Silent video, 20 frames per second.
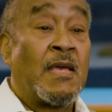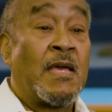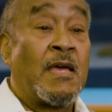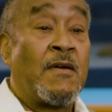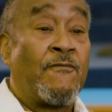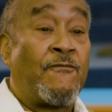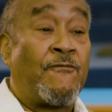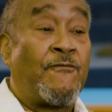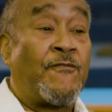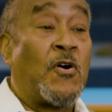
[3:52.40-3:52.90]

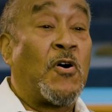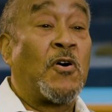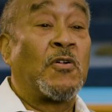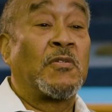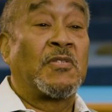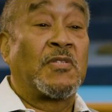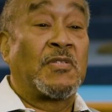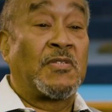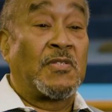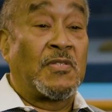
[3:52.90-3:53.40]
and
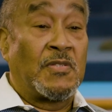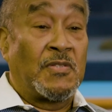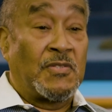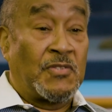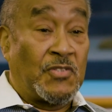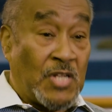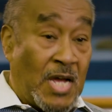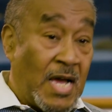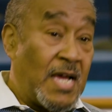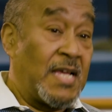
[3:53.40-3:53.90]
fought
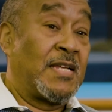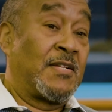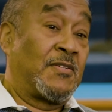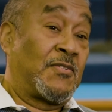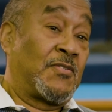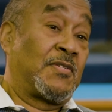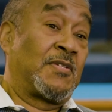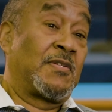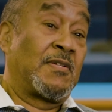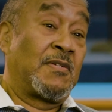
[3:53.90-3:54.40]

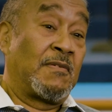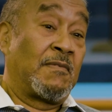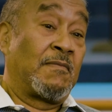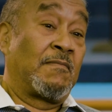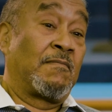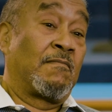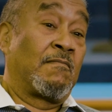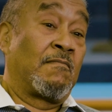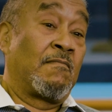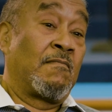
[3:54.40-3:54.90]
giants.
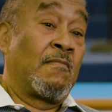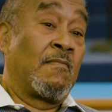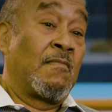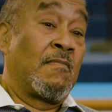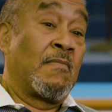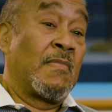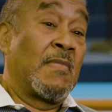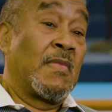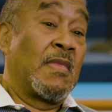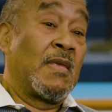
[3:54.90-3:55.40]

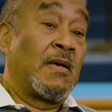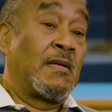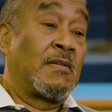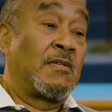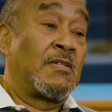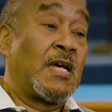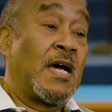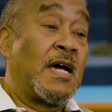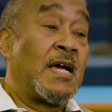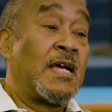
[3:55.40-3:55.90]

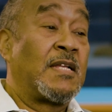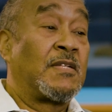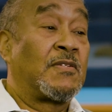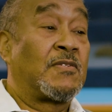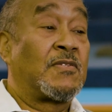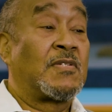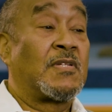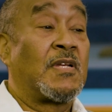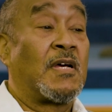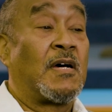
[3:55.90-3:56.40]

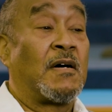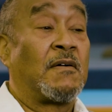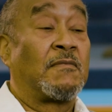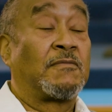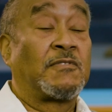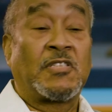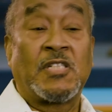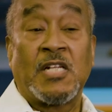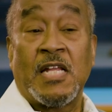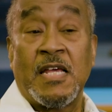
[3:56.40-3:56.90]
Giants
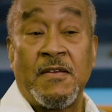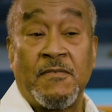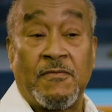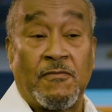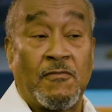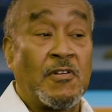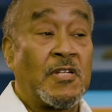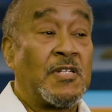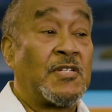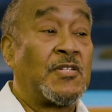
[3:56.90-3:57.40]
of
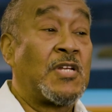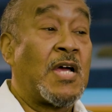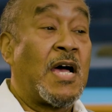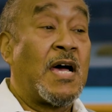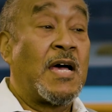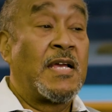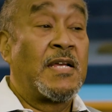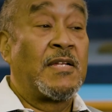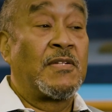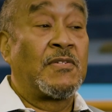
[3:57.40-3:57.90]
slavery,
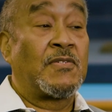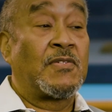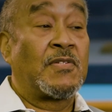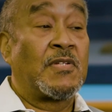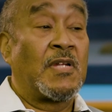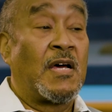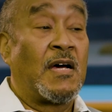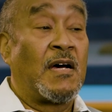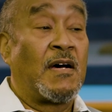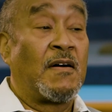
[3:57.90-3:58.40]

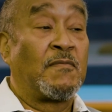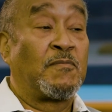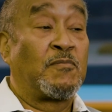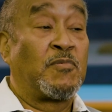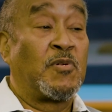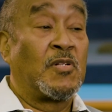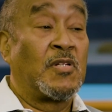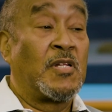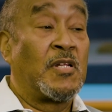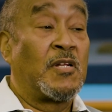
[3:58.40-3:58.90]
giants of
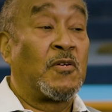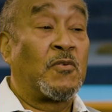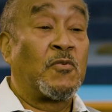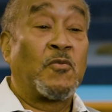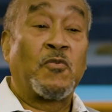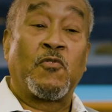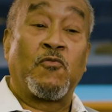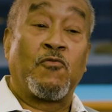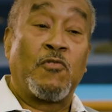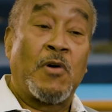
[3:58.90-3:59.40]

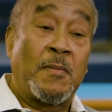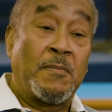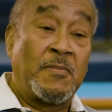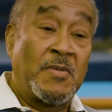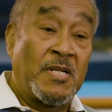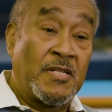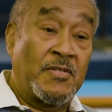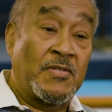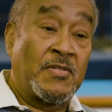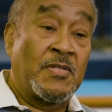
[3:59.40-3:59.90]
political
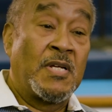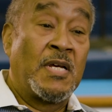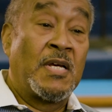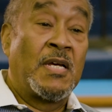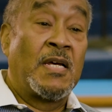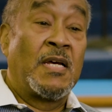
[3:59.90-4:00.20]
corruptness,